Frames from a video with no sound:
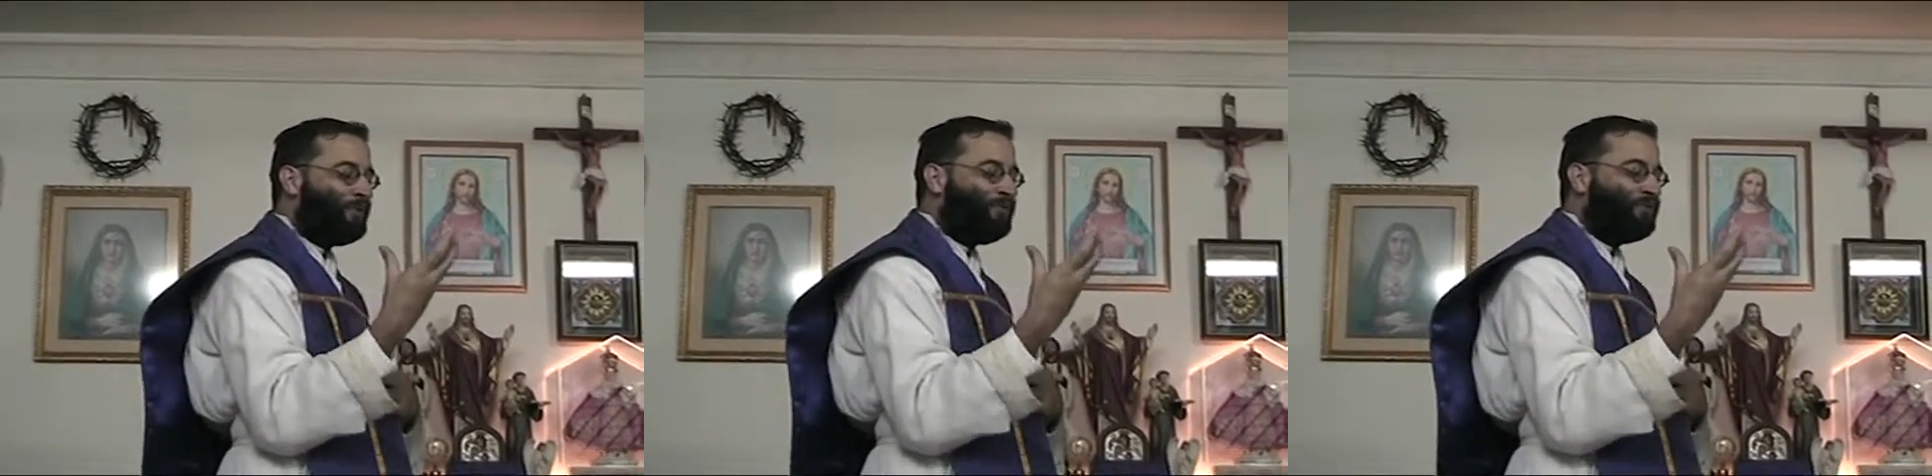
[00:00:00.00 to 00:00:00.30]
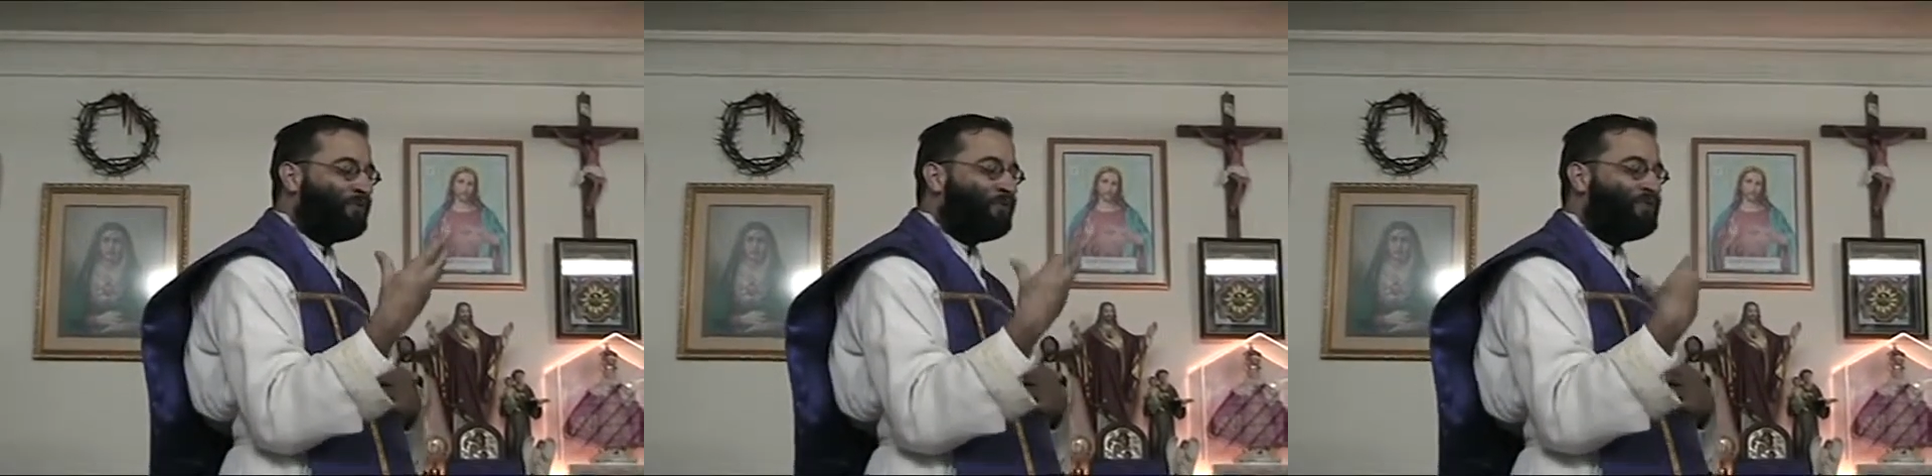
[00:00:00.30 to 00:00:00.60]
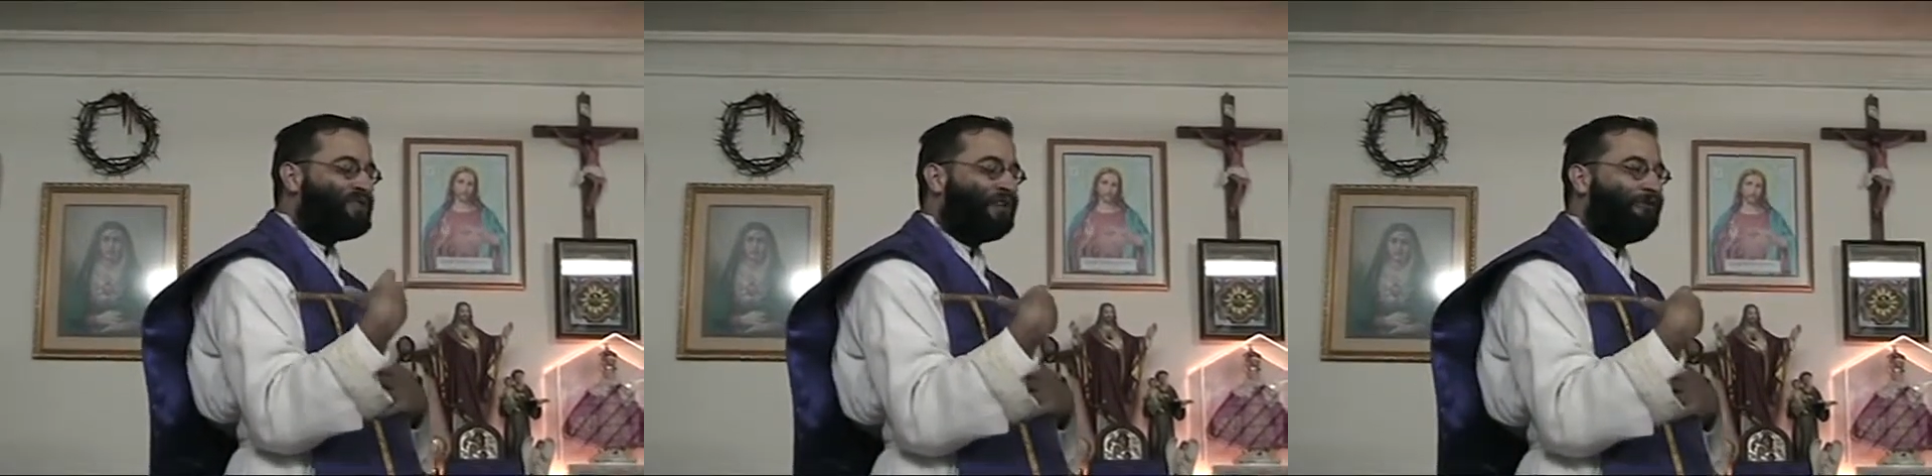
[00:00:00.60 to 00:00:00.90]
you throw
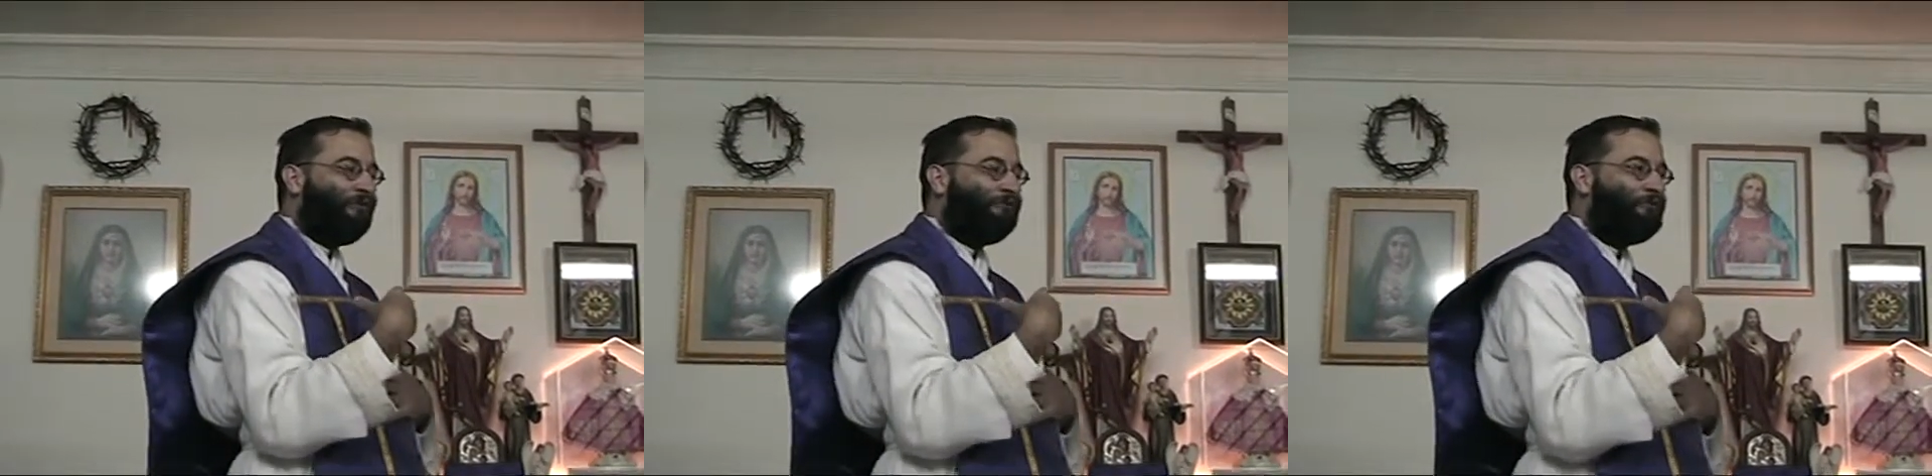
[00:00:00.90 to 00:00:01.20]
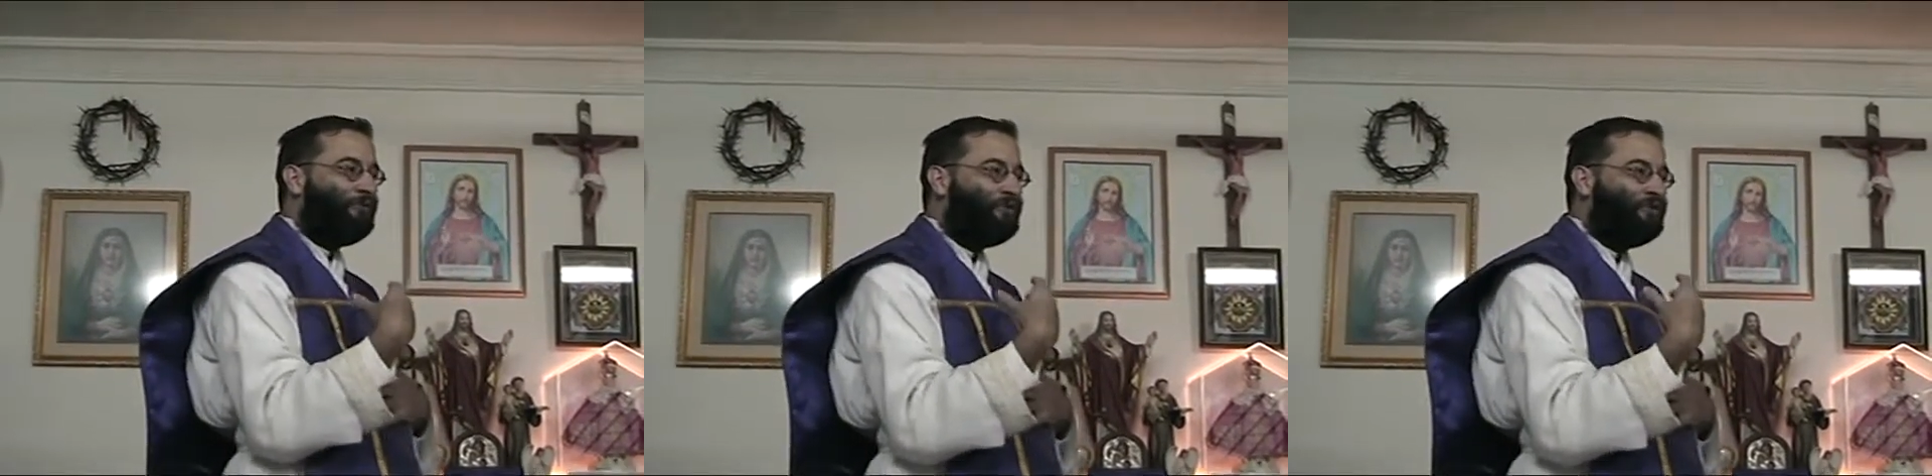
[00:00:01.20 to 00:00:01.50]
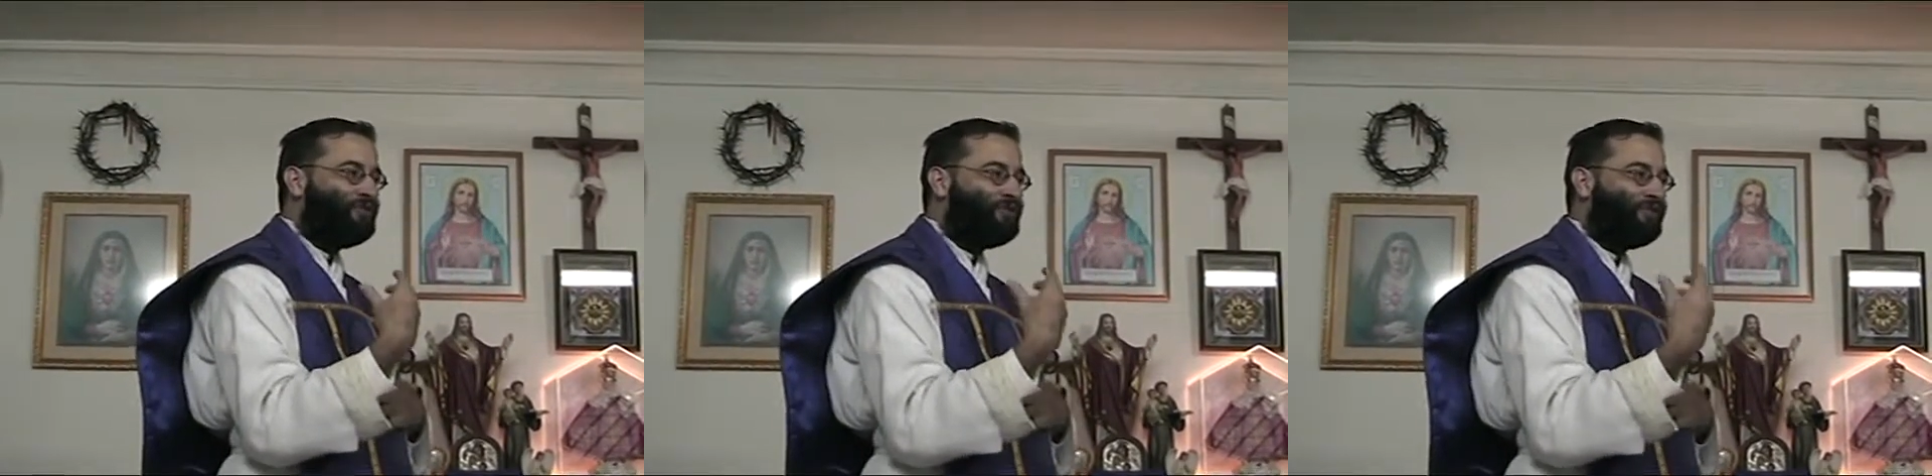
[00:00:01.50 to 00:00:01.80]
yourself off a
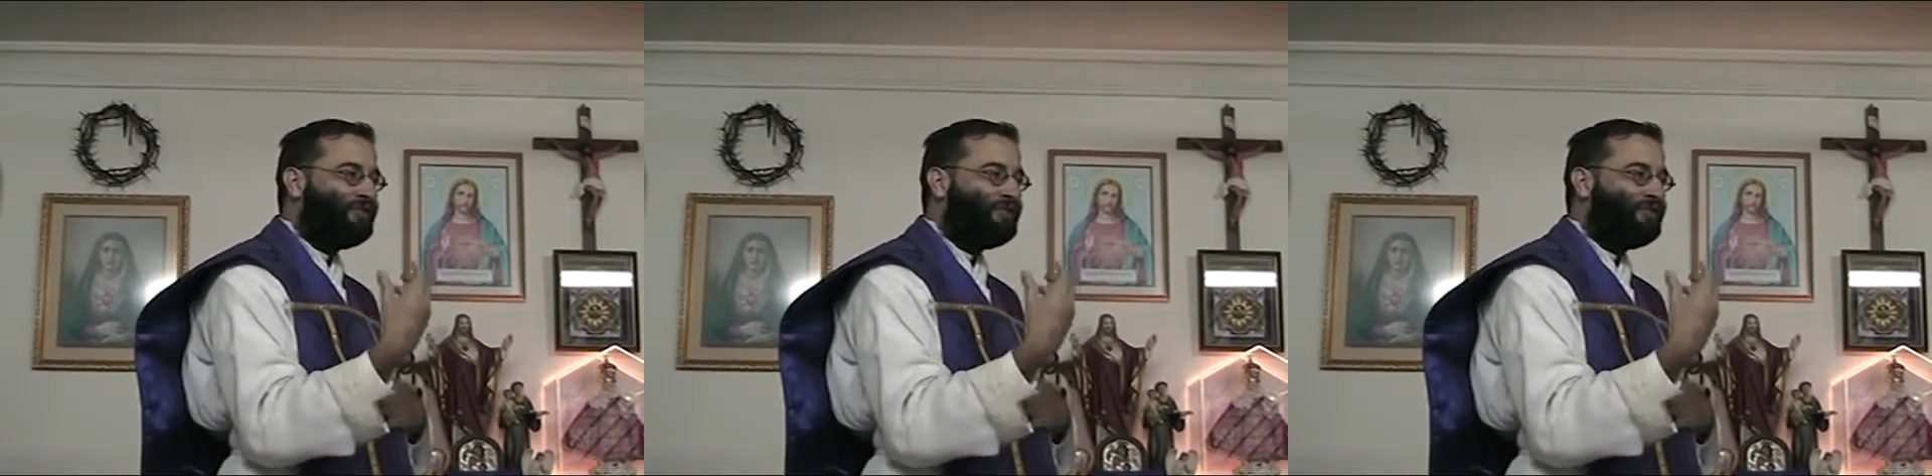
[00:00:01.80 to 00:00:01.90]
bridge